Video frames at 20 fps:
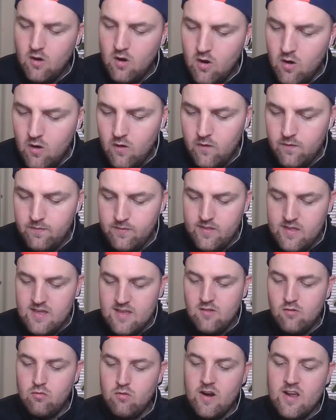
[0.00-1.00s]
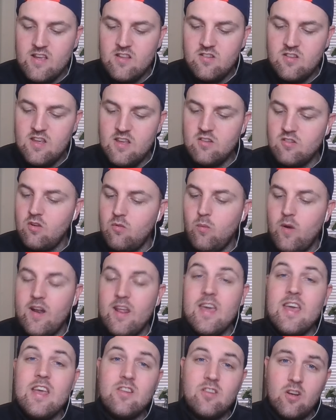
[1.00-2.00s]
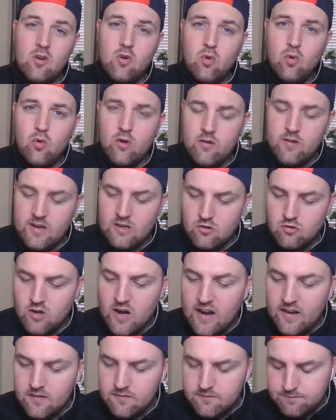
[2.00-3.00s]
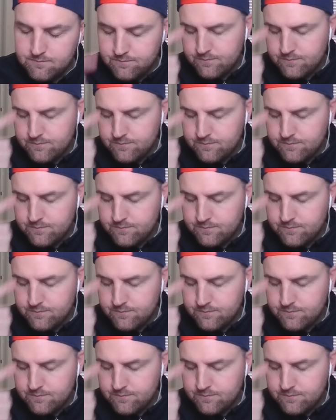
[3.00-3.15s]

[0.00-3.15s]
on these races when it is a cornering track.